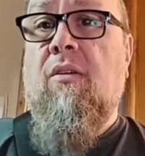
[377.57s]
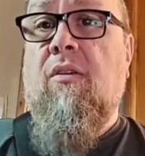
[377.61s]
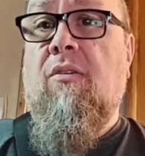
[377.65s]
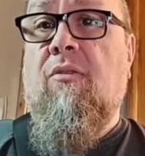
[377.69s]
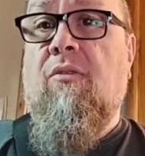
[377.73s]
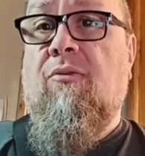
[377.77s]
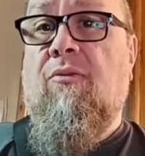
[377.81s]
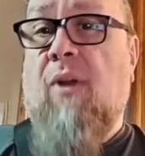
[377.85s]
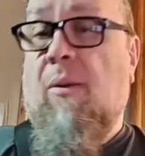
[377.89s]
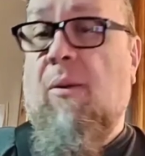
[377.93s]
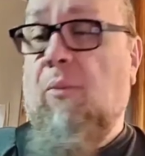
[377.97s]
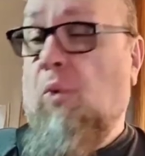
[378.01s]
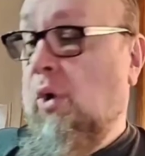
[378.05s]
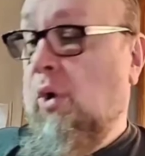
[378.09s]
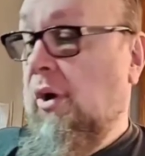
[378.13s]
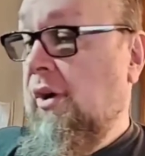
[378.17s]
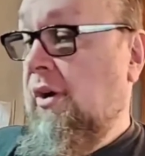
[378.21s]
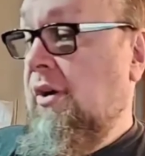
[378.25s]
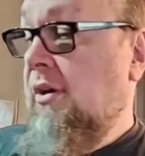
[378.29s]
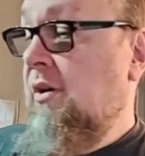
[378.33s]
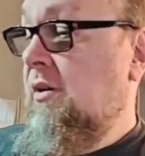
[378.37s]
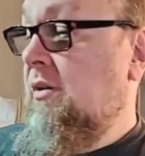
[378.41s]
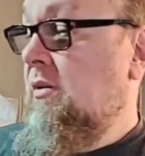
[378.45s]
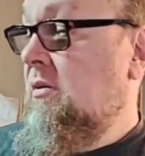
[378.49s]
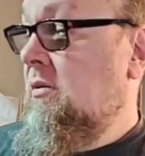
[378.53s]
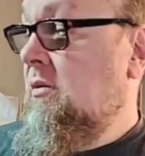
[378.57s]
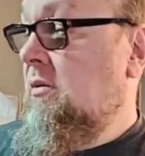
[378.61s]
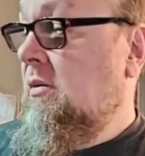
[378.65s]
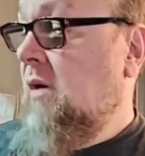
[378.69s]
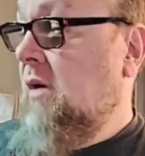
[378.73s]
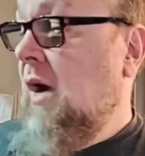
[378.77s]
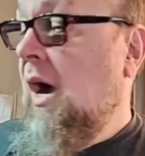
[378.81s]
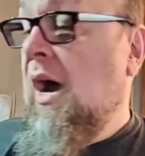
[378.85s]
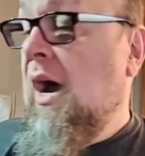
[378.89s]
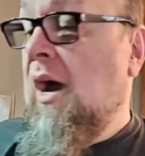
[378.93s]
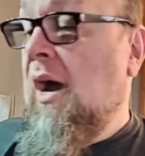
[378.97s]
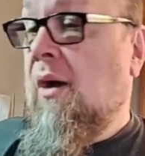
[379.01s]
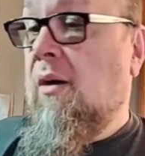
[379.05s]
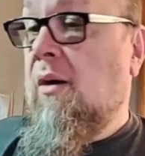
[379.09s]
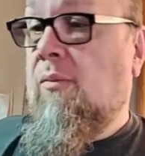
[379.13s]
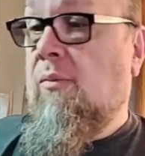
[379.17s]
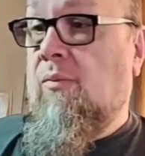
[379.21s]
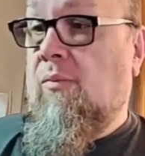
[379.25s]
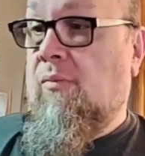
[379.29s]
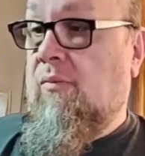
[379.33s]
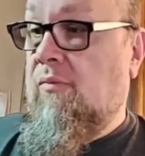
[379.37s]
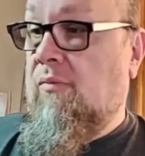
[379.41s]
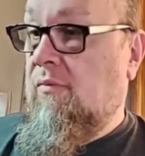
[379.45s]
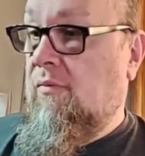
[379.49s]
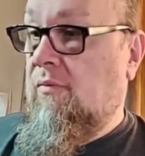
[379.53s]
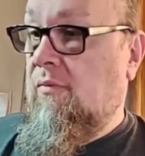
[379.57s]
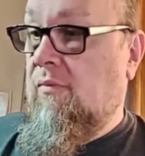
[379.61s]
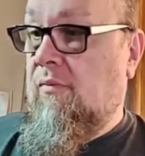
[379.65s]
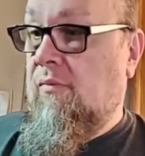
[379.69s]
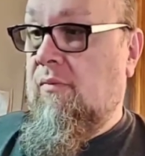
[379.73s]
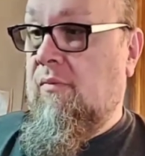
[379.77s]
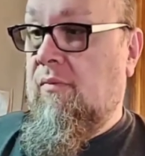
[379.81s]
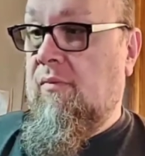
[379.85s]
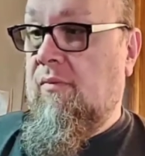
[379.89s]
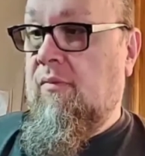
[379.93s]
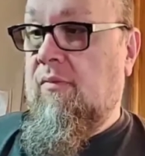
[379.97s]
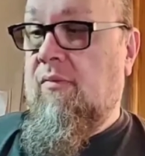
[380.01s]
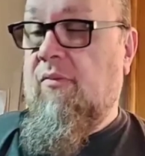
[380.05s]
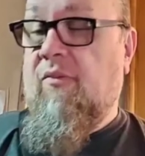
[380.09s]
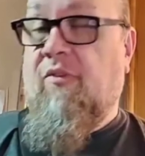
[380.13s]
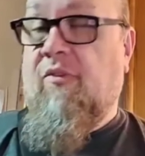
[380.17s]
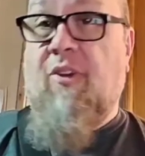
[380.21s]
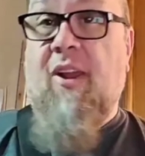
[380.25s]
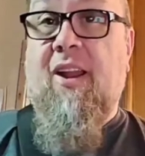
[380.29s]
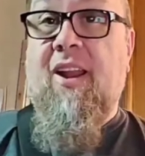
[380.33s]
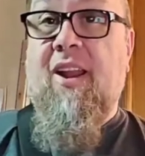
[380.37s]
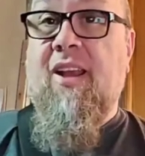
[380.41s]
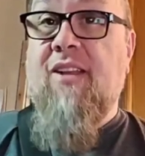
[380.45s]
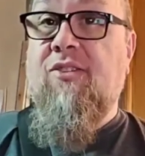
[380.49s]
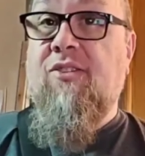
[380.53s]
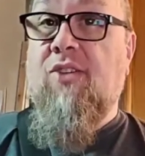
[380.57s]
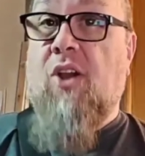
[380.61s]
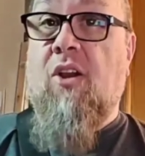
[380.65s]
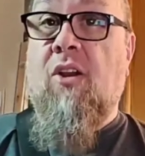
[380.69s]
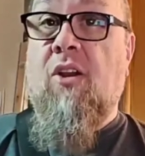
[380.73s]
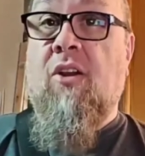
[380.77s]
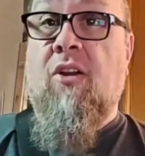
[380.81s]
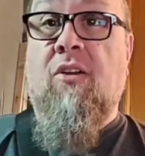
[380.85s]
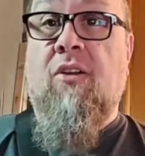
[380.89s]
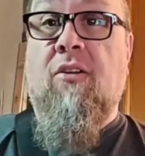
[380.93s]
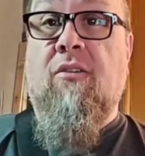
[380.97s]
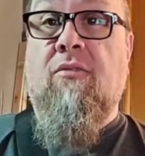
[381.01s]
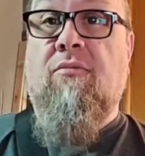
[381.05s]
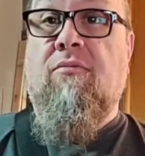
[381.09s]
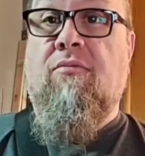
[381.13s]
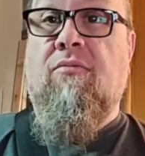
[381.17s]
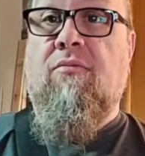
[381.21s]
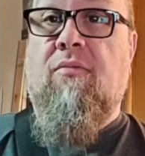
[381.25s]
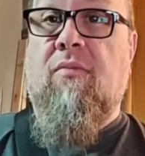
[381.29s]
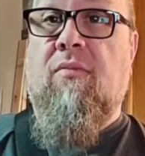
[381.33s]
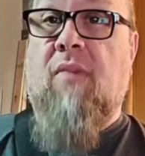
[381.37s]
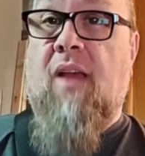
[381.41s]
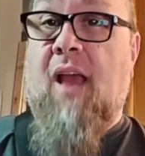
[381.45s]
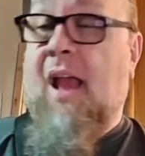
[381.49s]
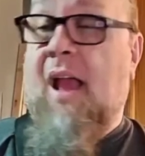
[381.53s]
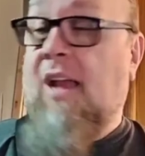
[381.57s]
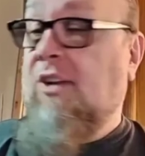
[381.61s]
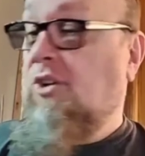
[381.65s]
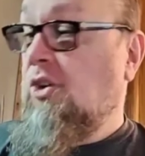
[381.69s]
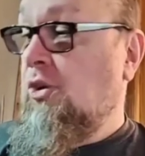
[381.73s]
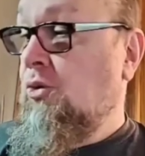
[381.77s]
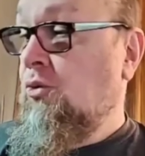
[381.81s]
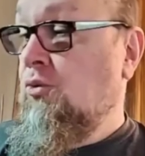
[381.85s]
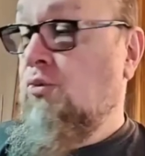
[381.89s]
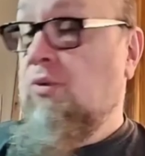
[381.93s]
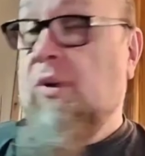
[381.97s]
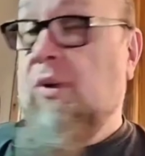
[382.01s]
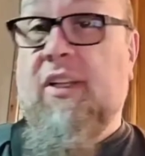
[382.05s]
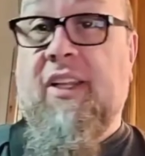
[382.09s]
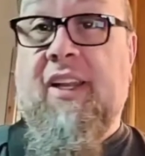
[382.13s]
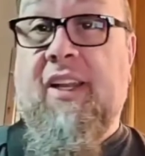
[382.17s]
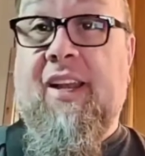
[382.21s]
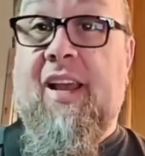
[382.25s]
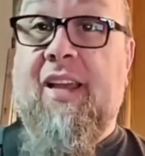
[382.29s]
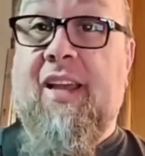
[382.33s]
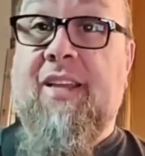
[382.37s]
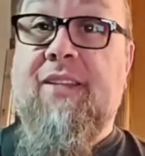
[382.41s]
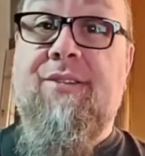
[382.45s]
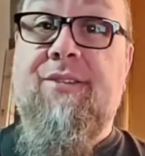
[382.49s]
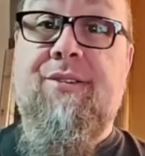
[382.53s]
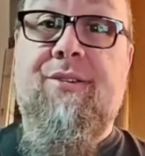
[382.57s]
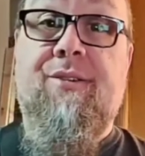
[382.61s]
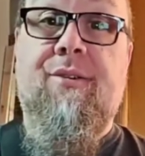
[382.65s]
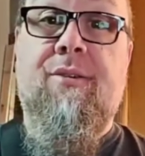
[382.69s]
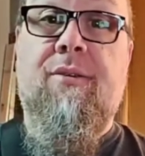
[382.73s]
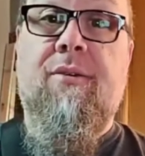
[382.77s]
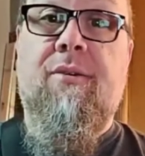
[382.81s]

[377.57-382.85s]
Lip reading: Fretboard. Fret ends are actually really nice.